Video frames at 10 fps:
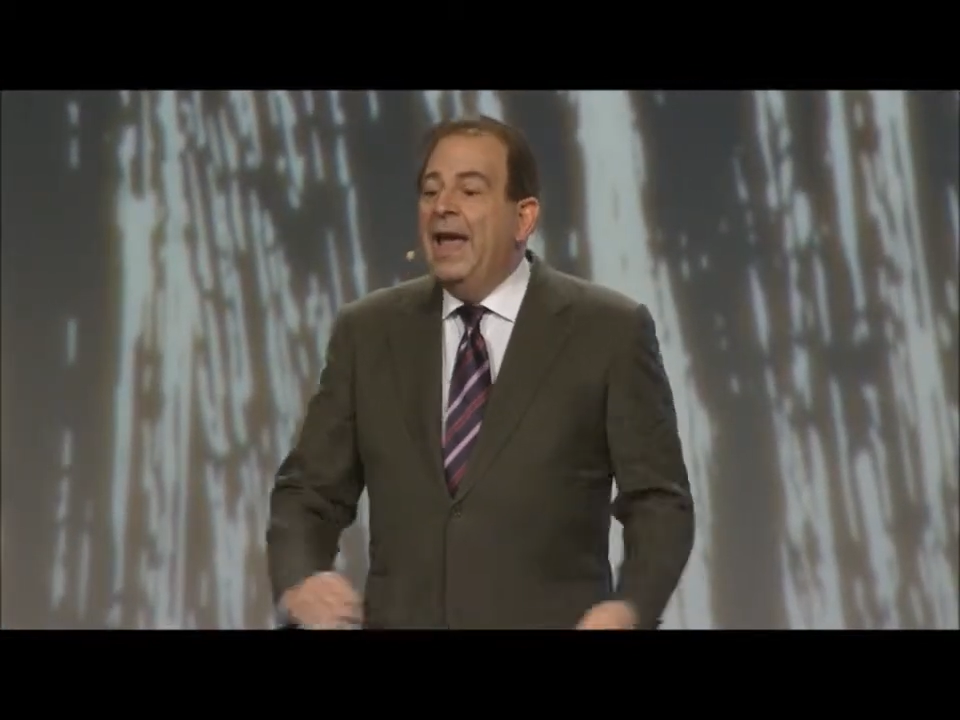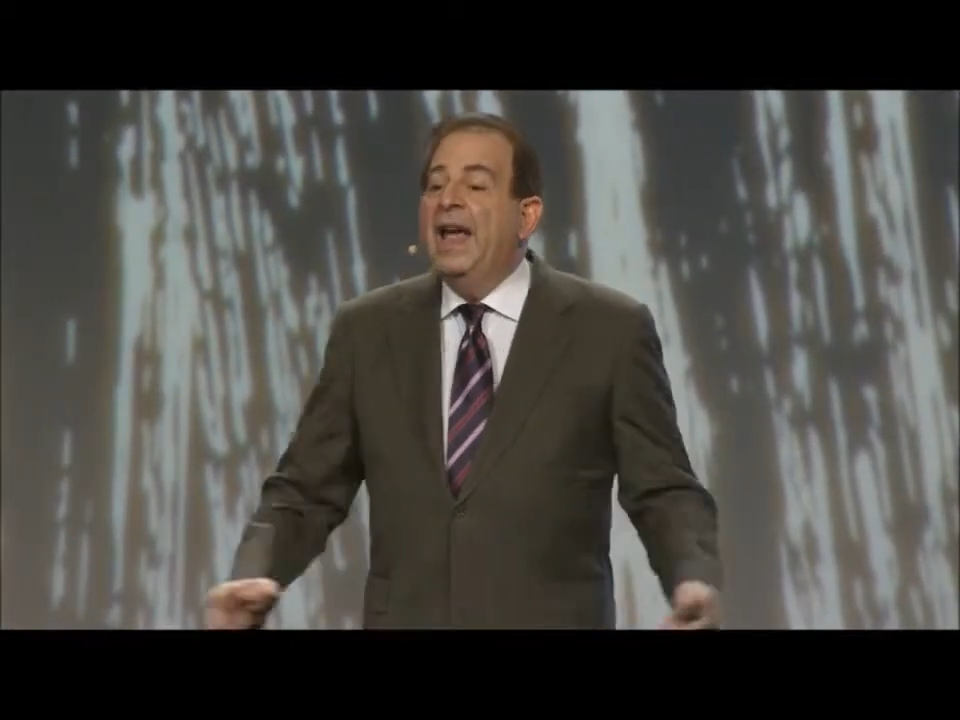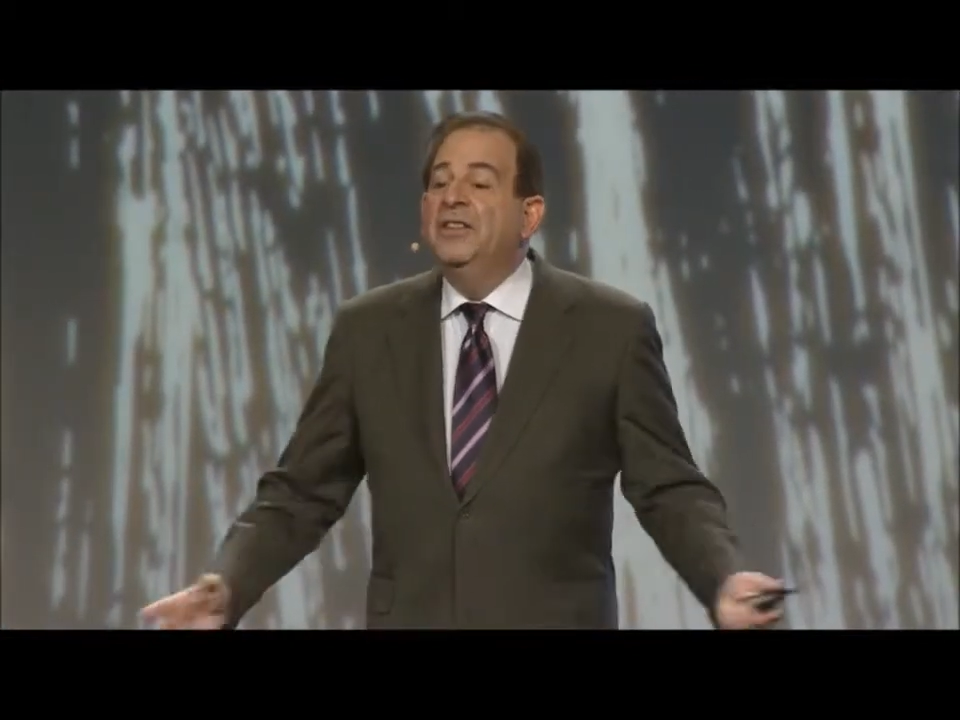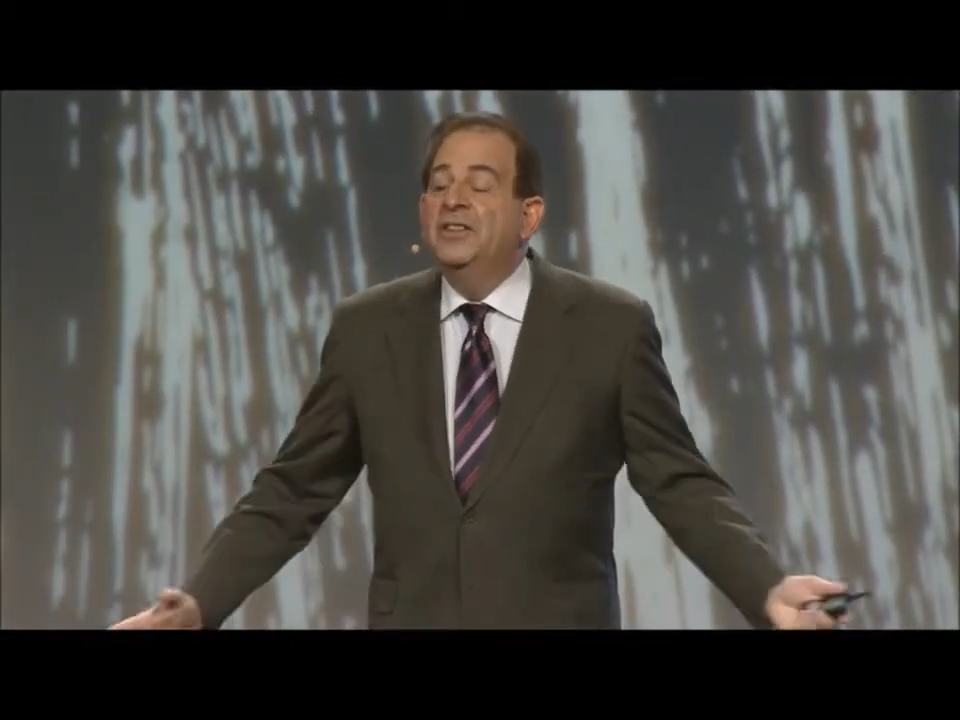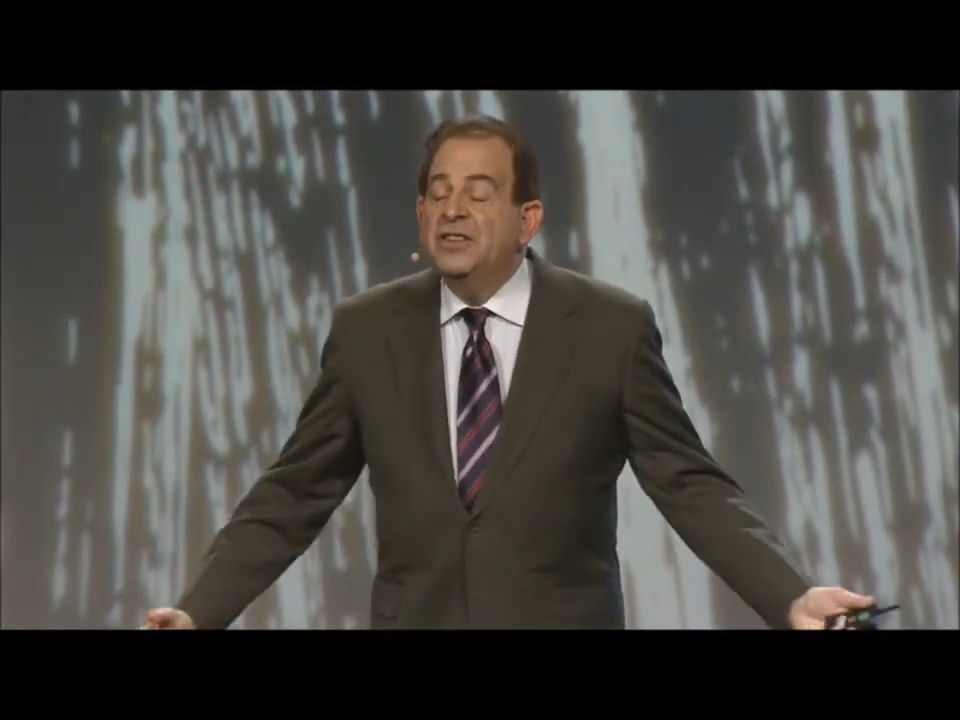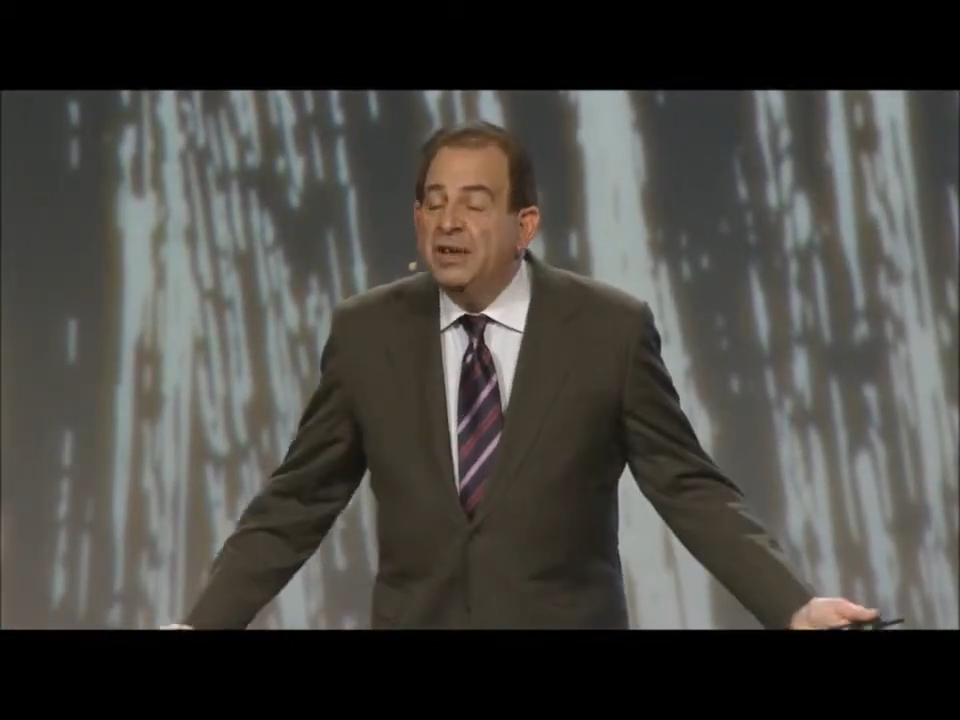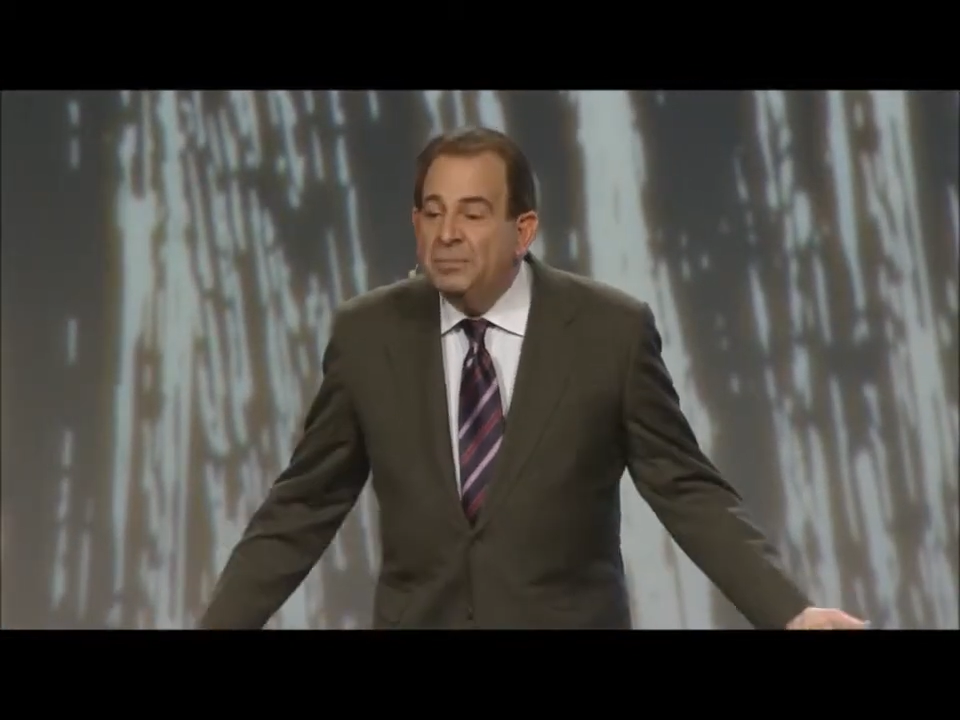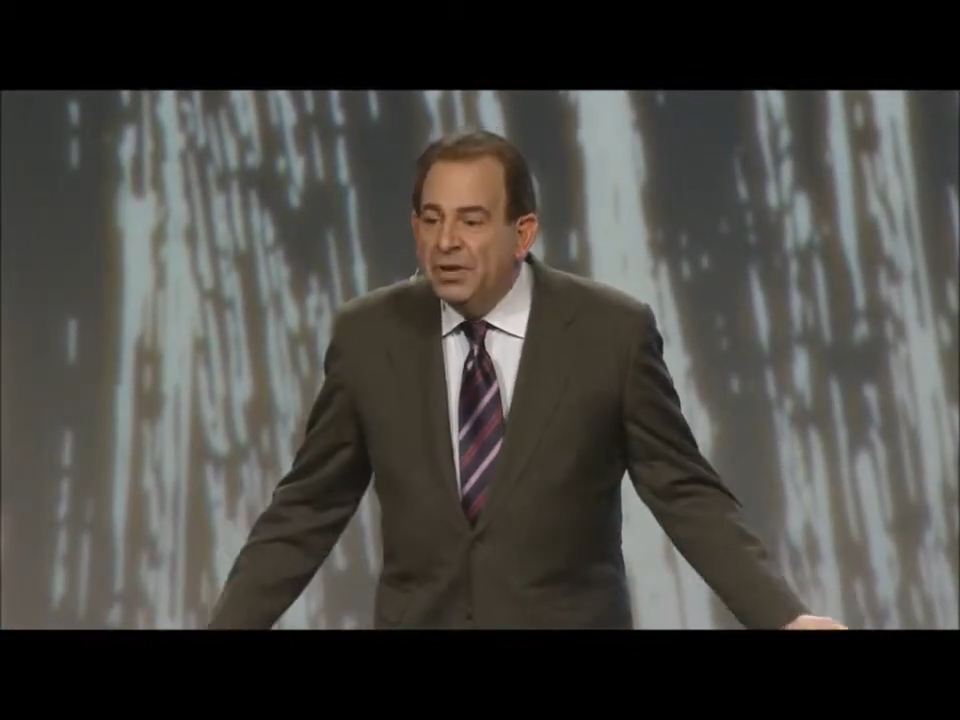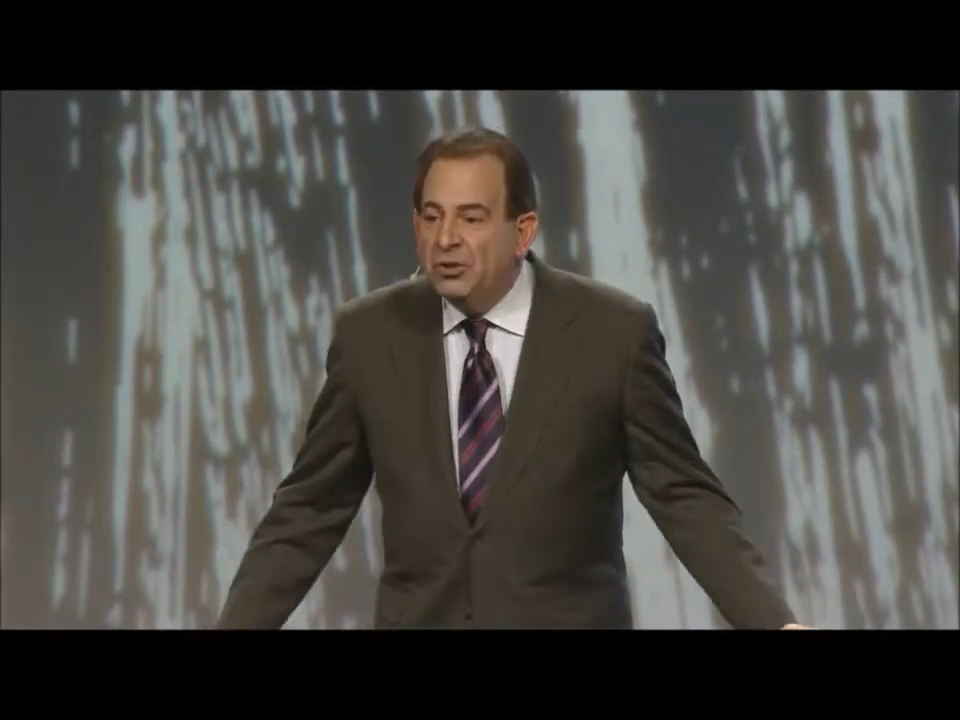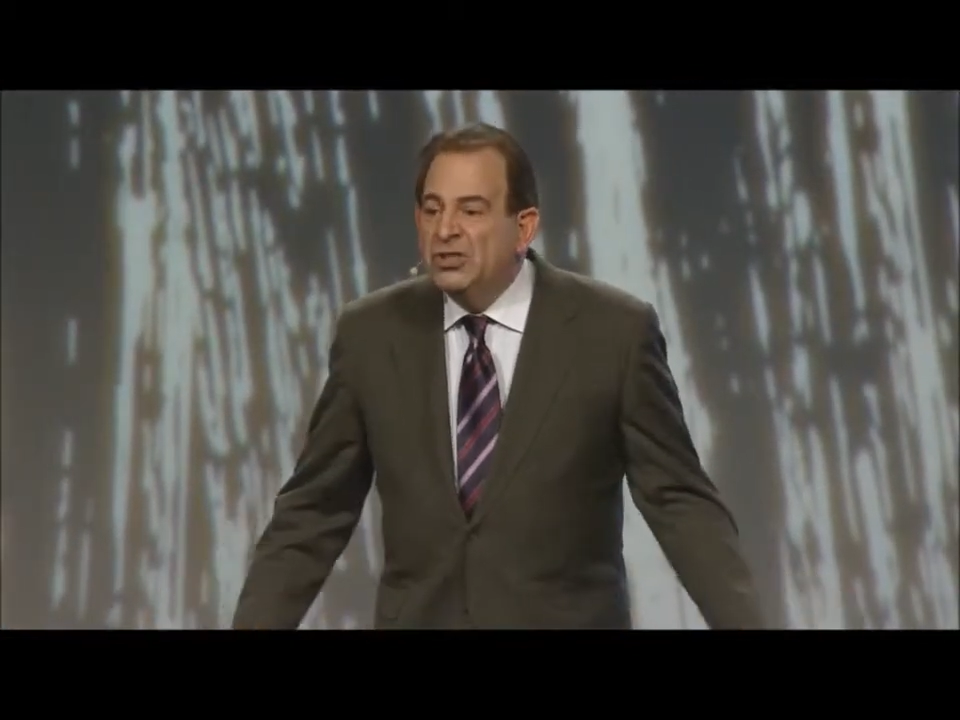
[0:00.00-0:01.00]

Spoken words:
And the typical